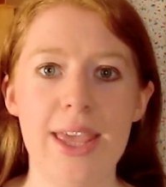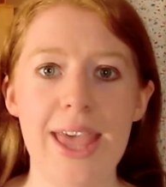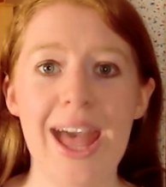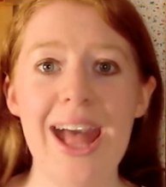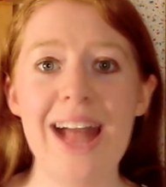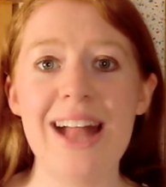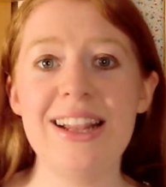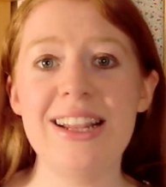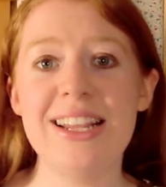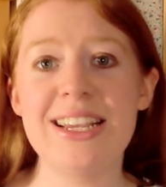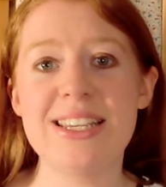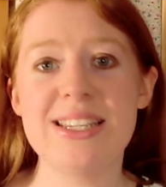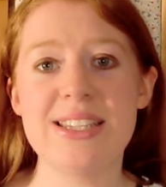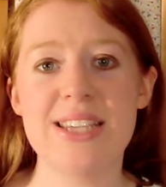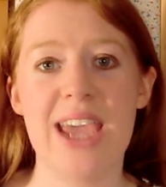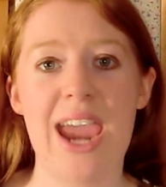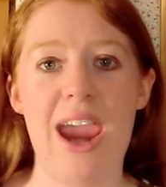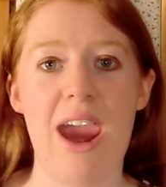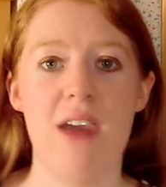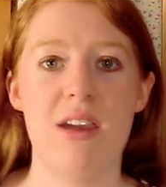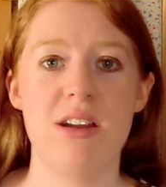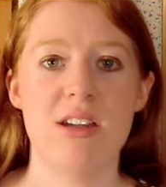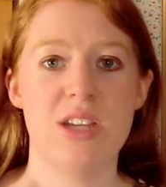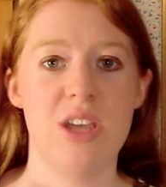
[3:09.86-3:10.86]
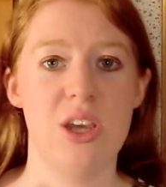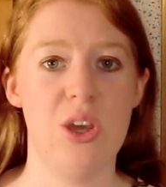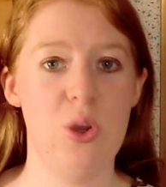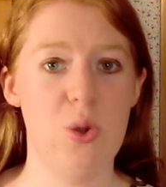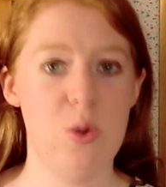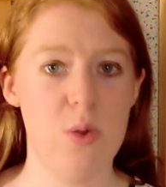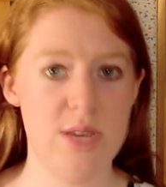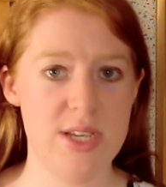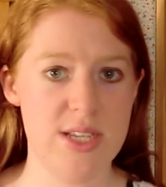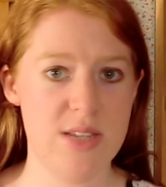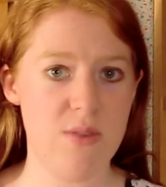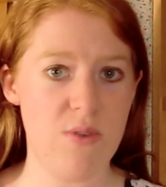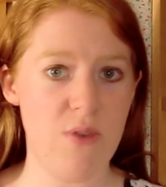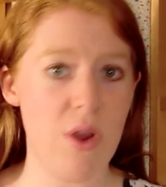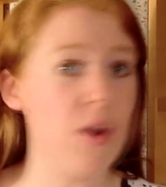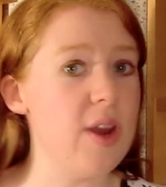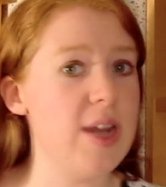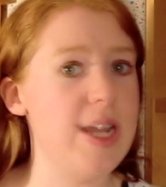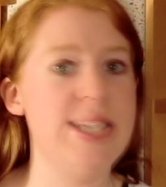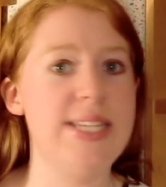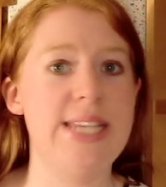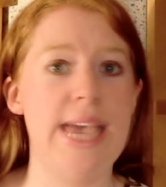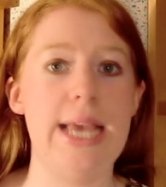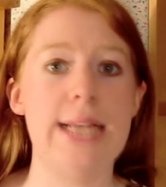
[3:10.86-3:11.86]
Kel is a character who is
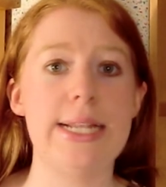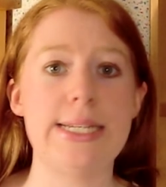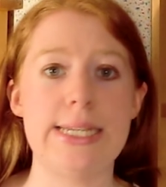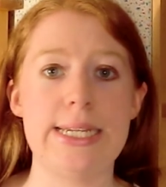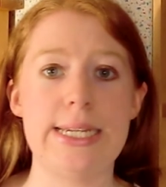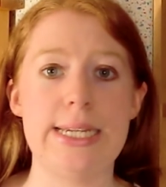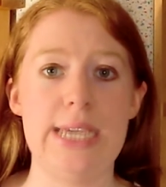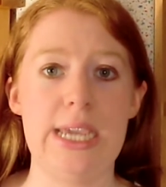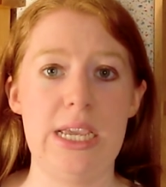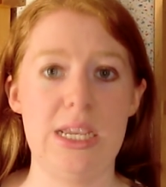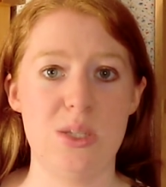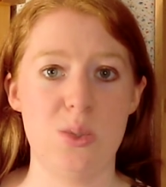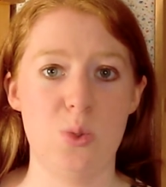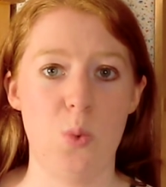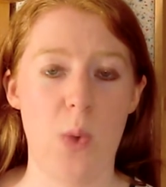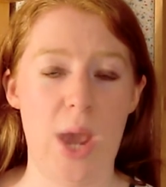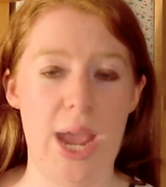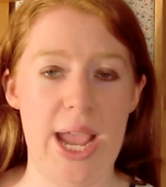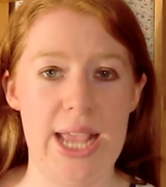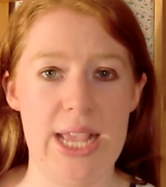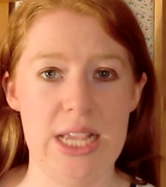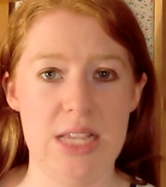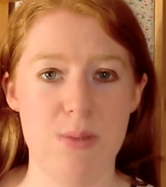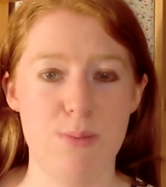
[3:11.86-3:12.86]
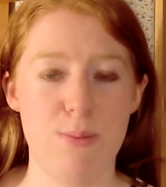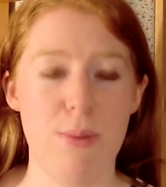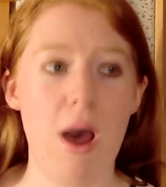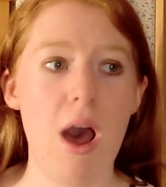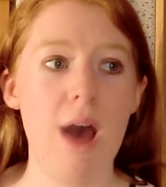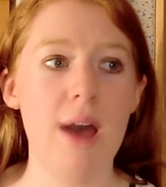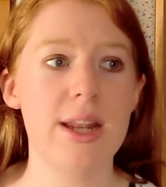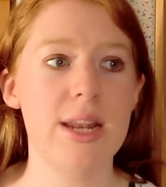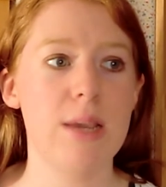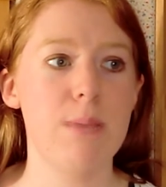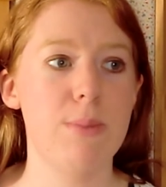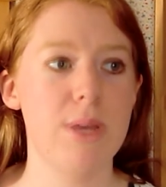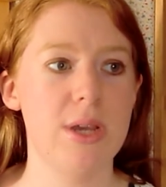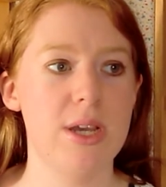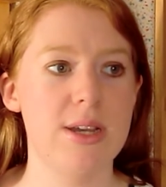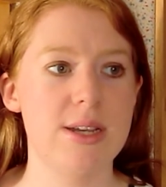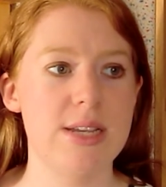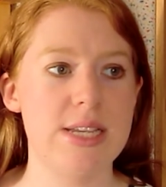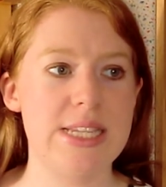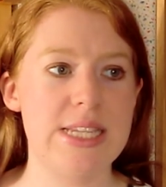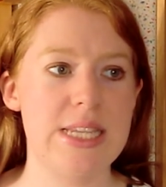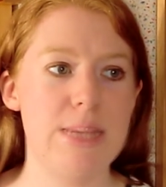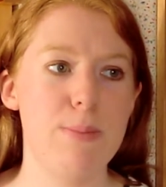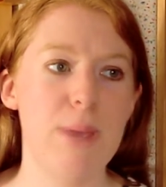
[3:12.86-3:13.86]
very set in his ways, partly
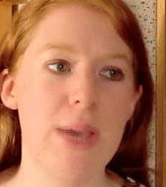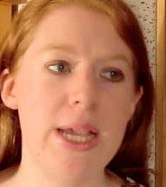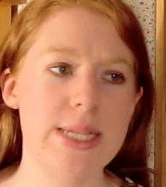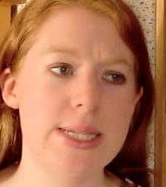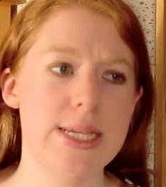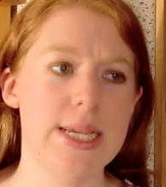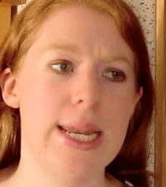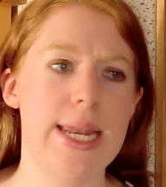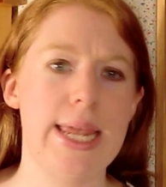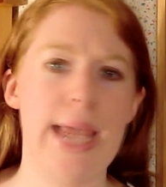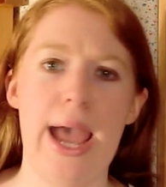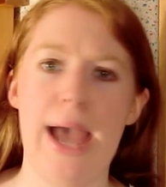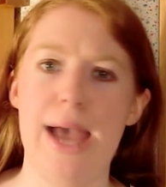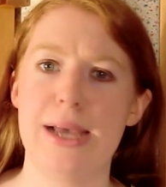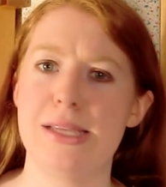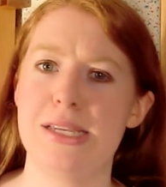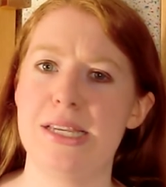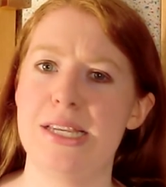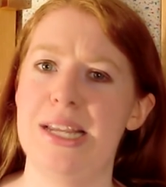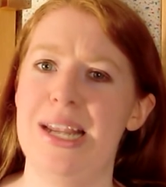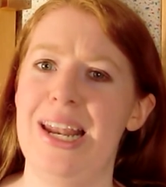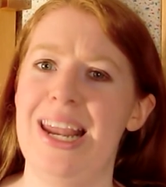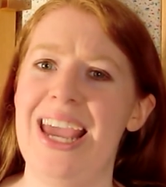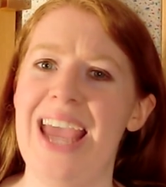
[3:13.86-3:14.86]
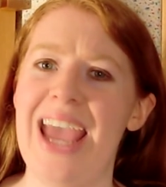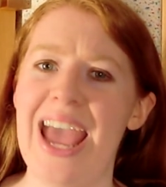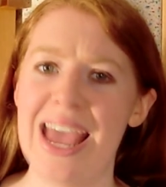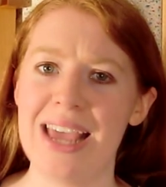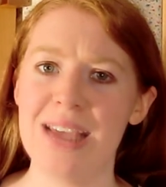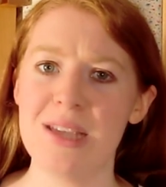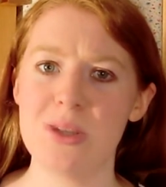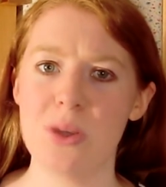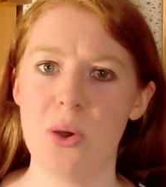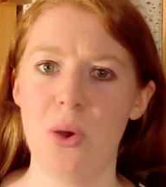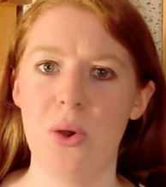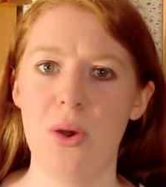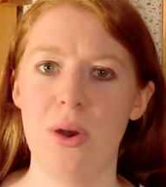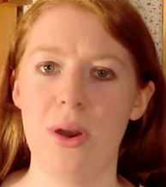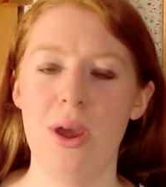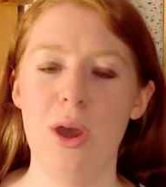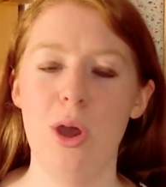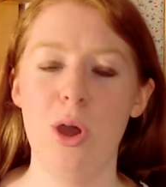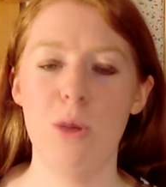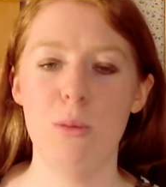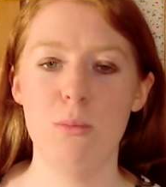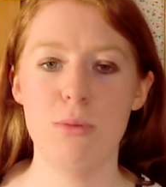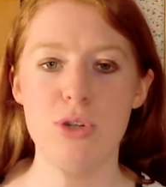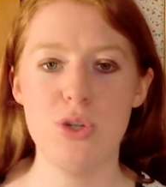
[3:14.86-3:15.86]
because he basically acts as a liaison
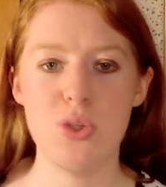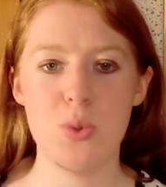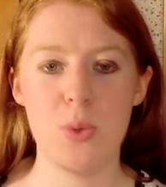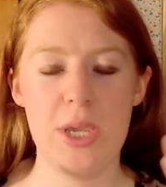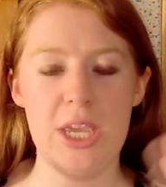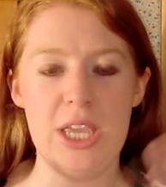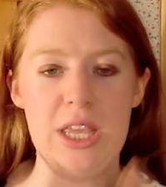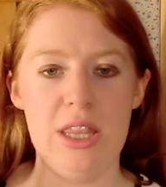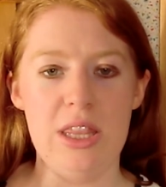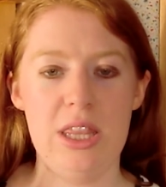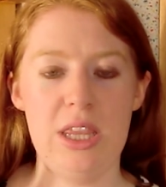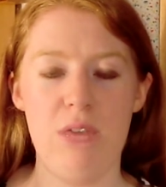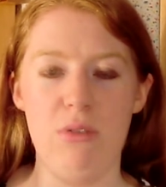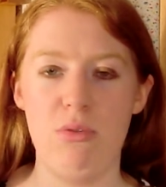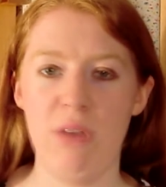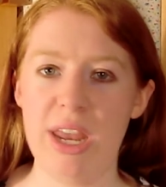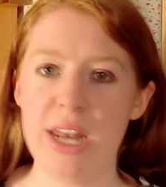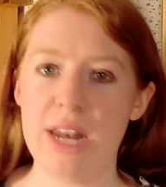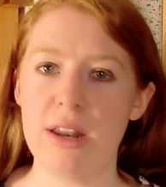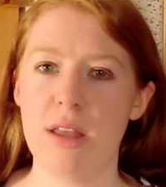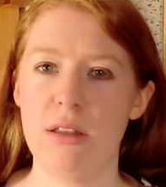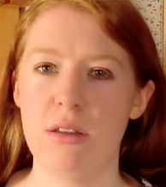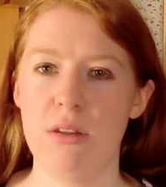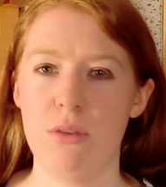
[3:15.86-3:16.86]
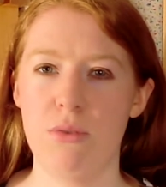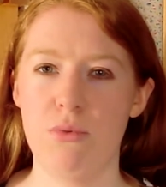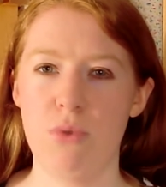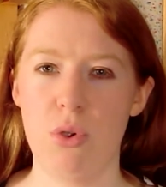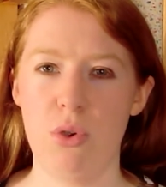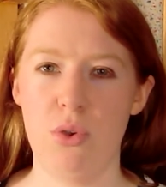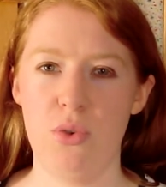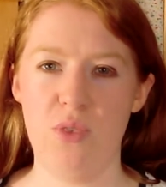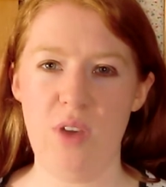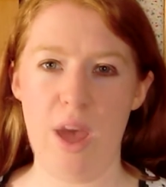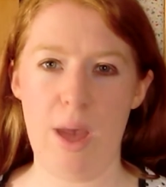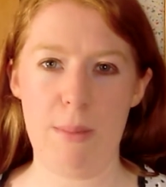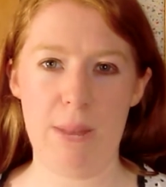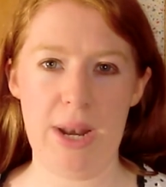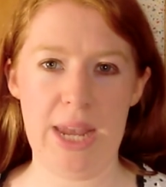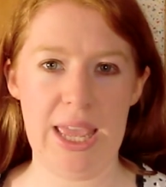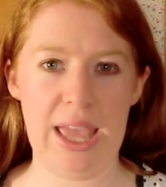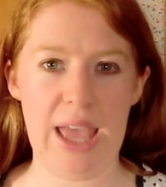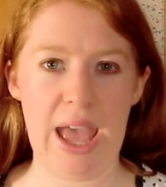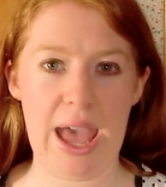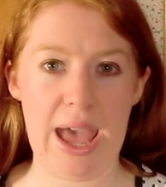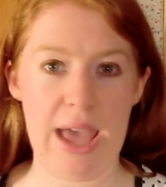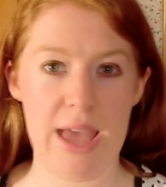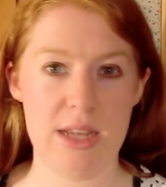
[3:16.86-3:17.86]
between the Red London royal
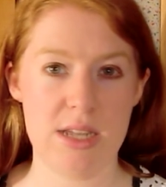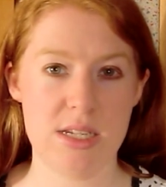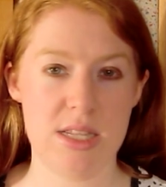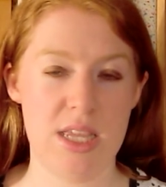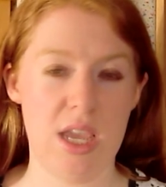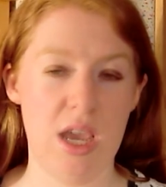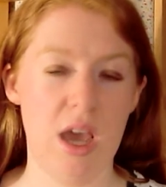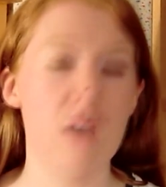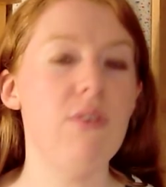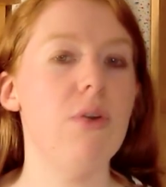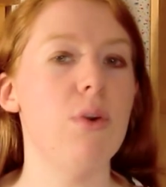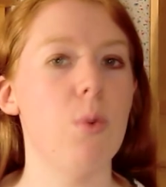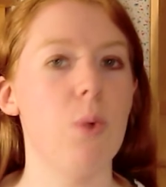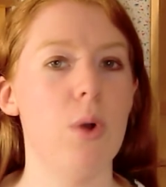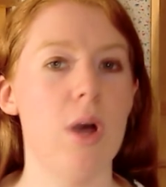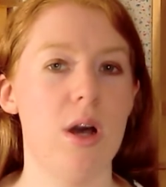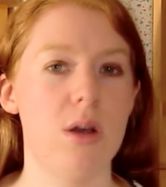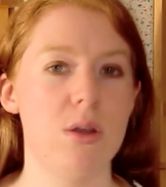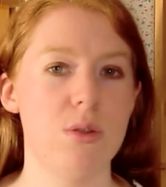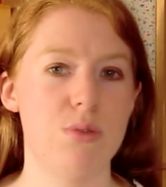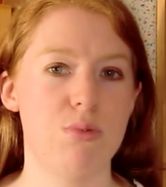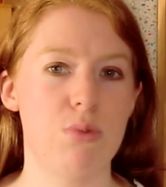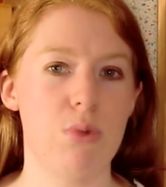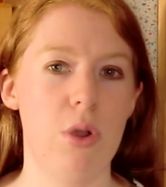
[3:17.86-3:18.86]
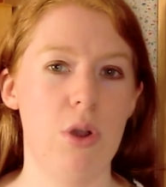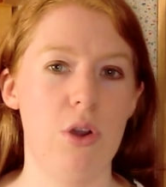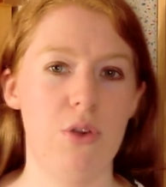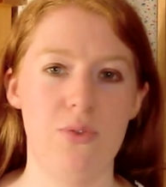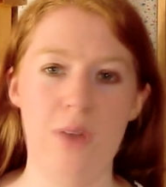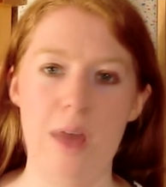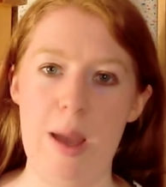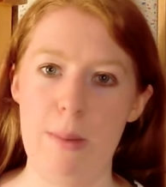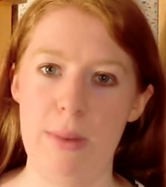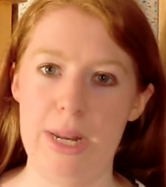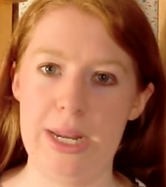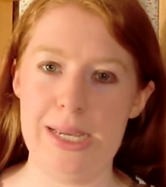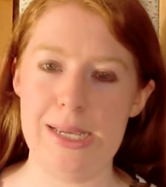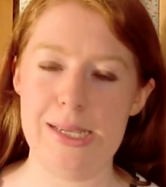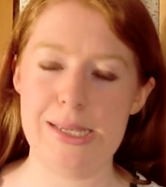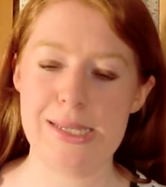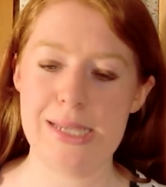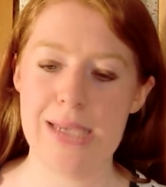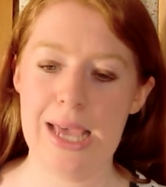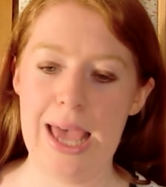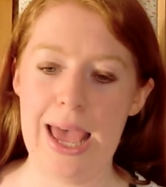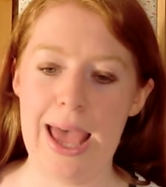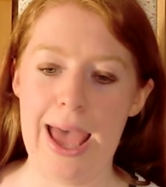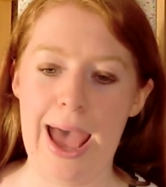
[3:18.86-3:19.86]
family and the other world's royal families,